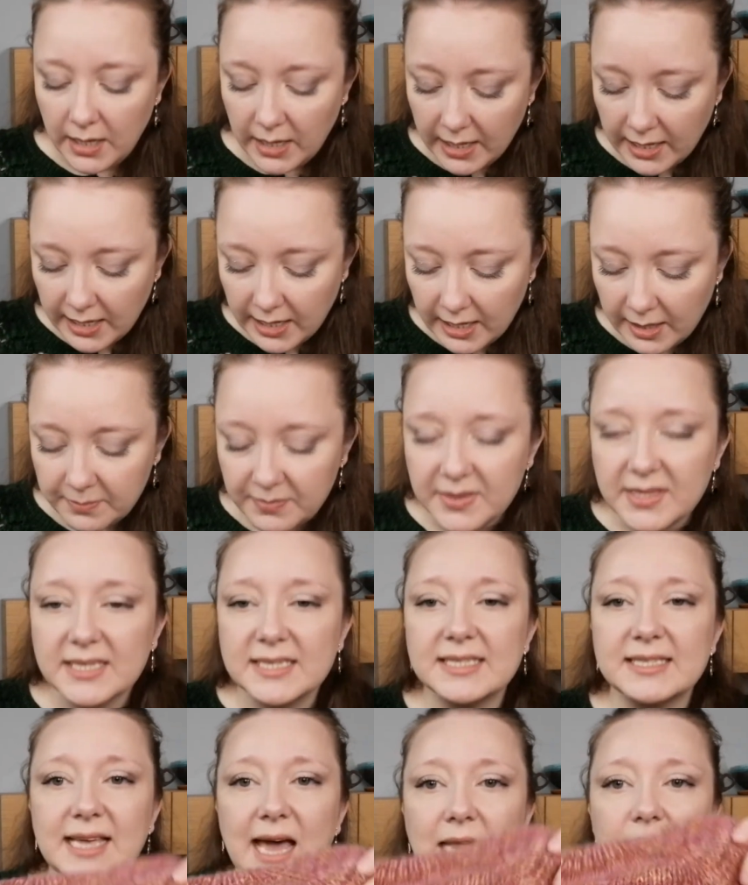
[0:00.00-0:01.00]
The
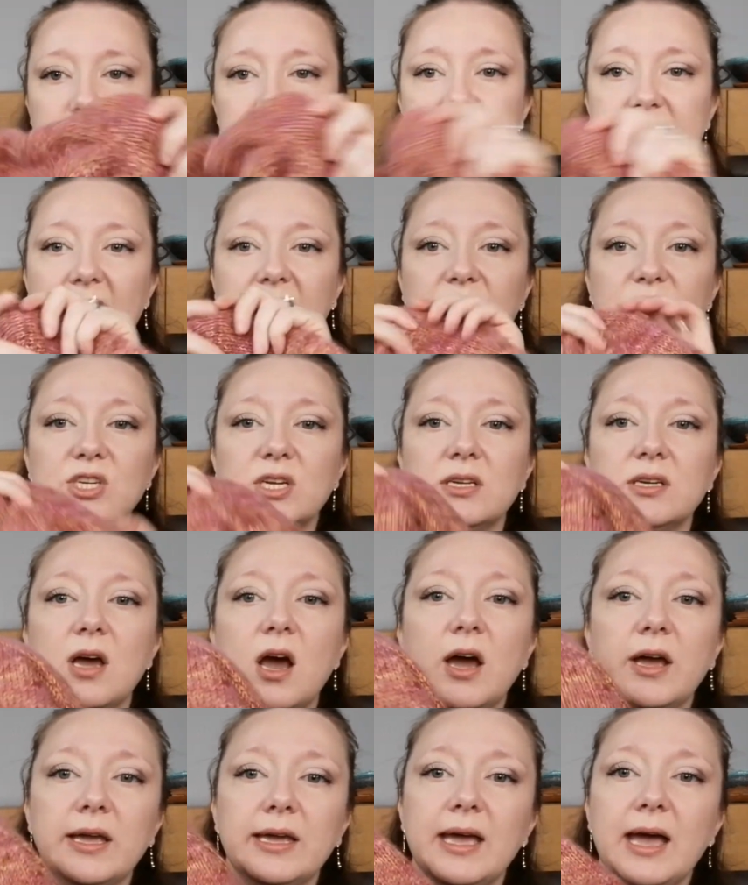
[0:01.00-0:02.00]
scallop section,
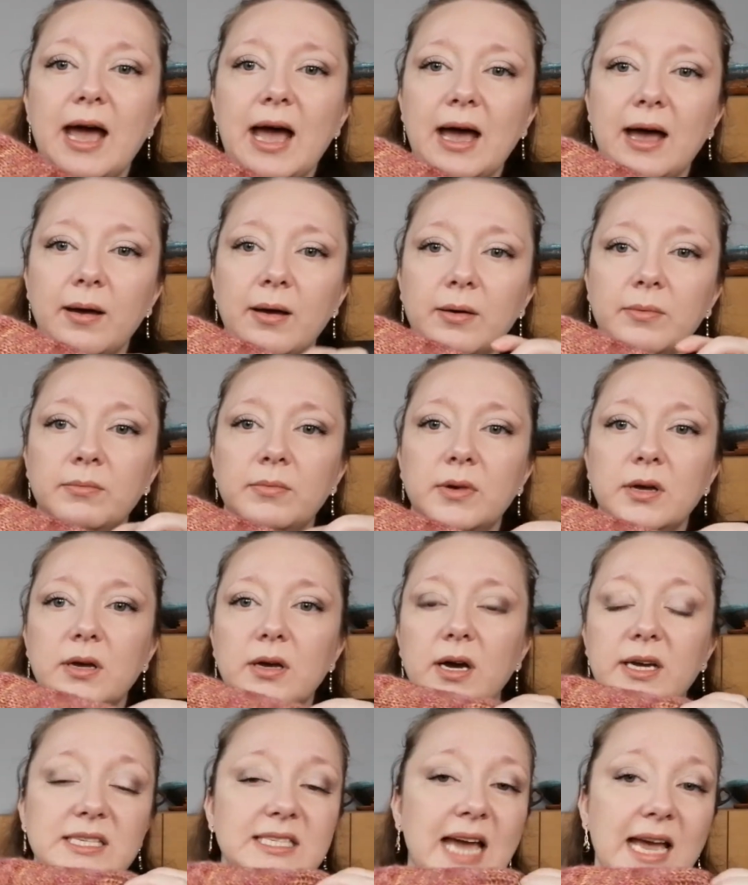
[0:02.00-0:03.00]
I
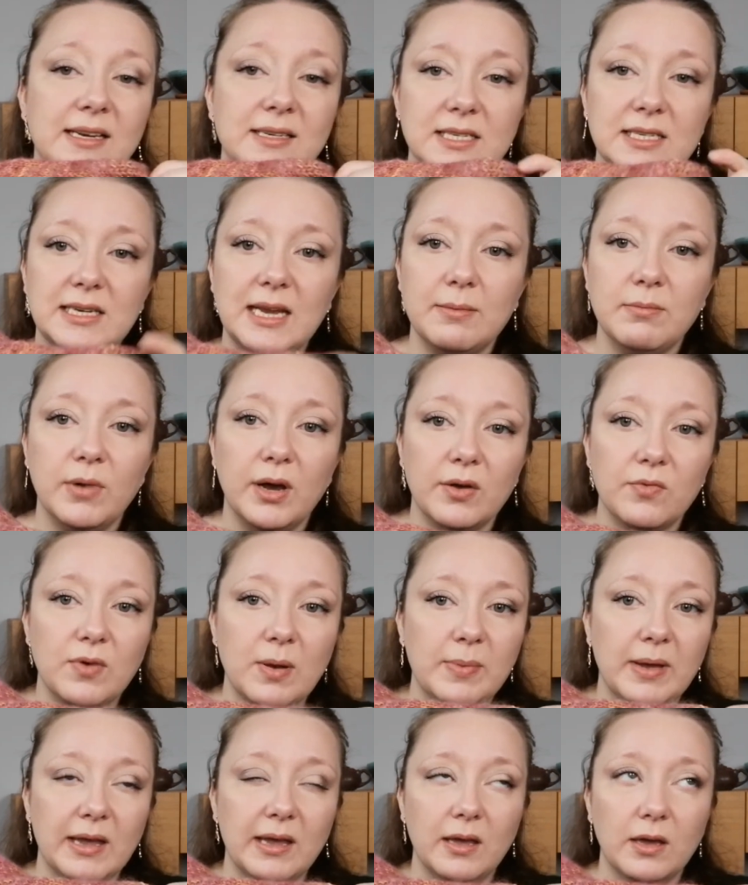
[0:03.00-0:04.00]
tend to knit my
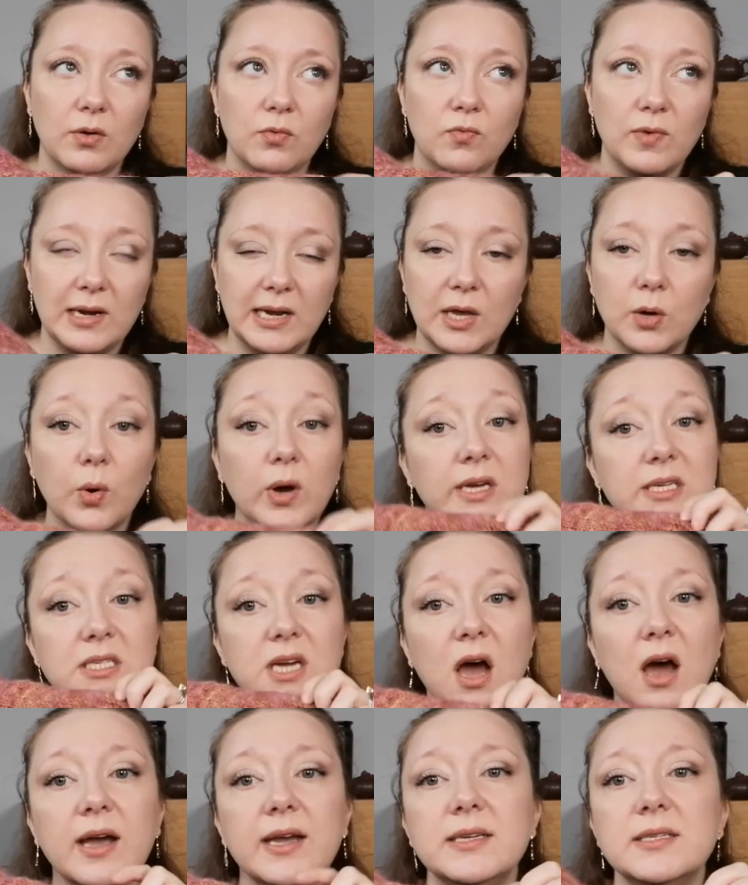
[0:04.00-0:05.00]
ribbing really quite
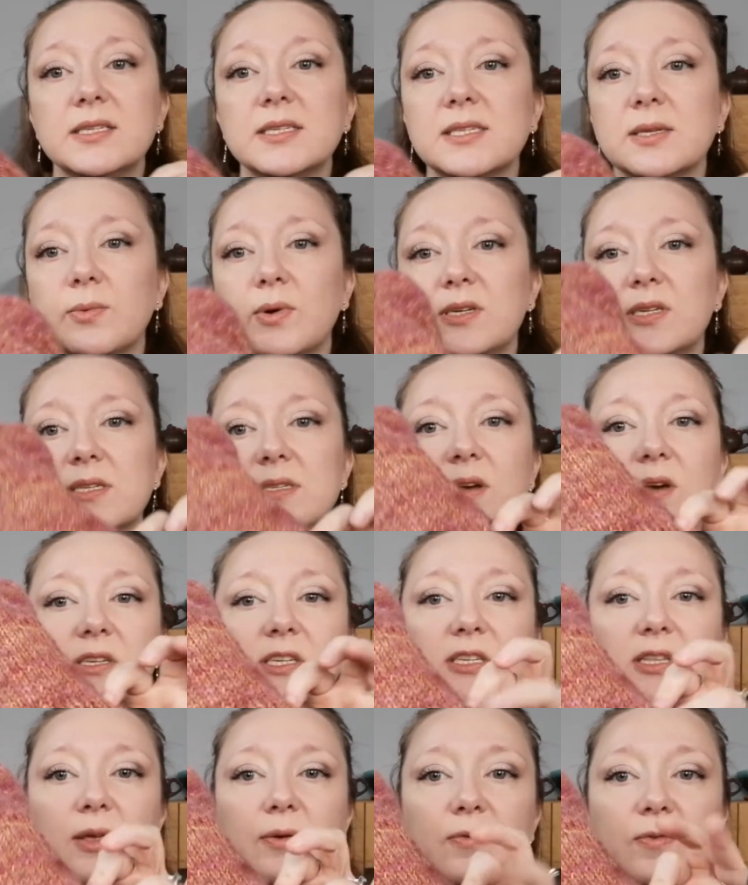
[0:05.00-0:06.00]
tight, so I
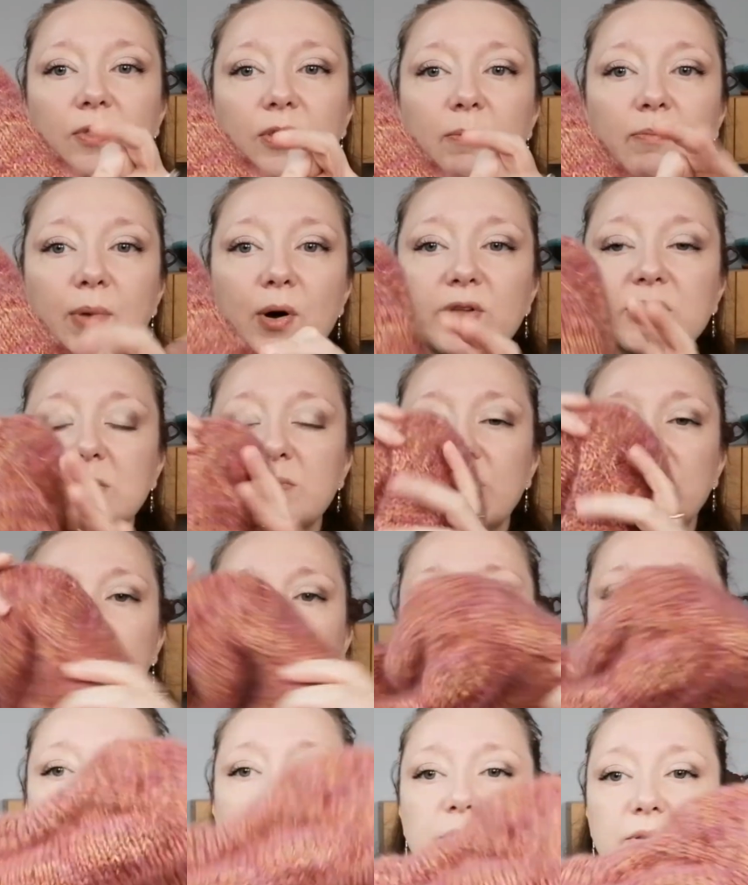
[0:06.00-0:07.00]
decided that for the bottom of the
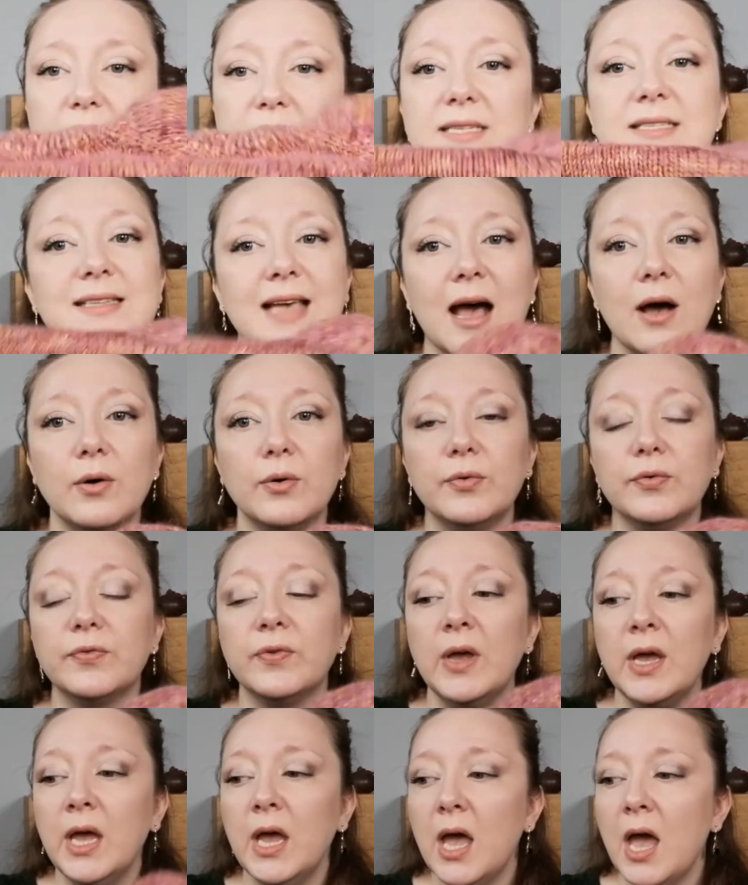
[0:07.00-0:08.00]
jumper
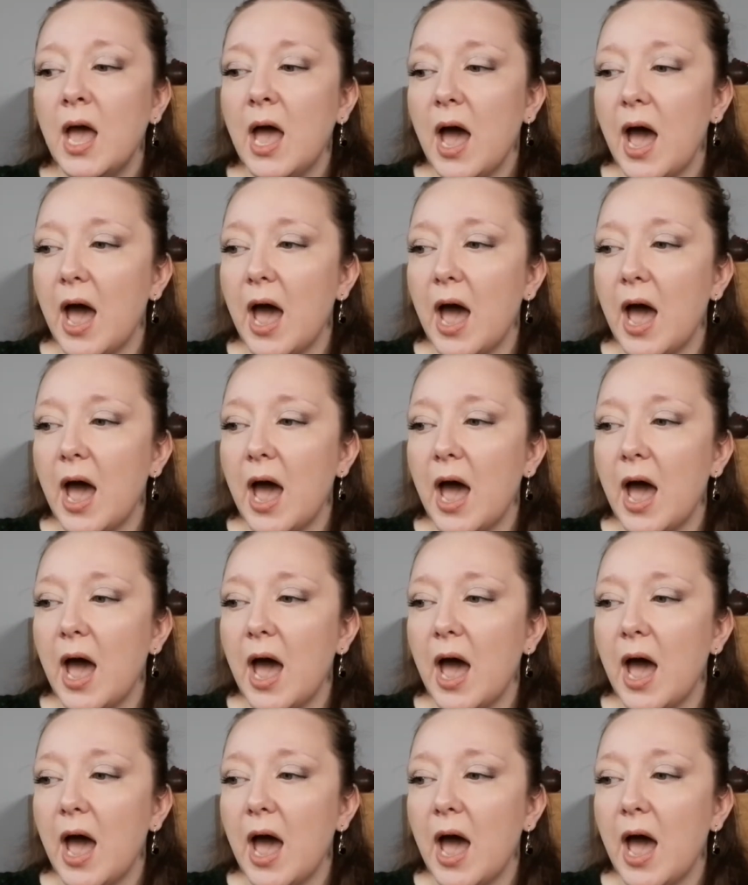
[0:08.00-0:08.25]
itself,